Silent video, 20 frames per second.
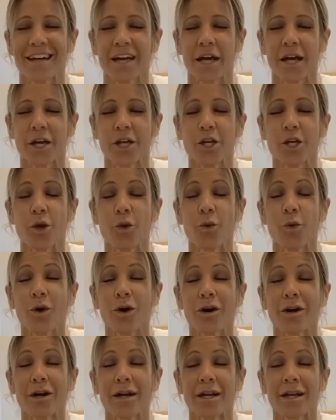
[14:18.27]

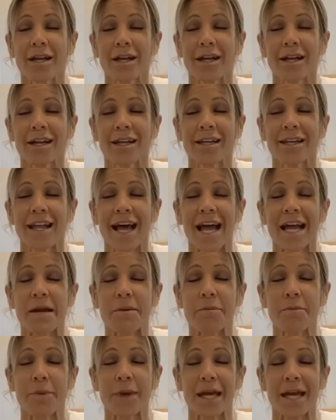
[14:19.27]
your light
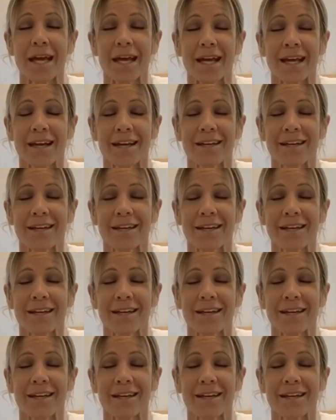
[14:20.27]
being,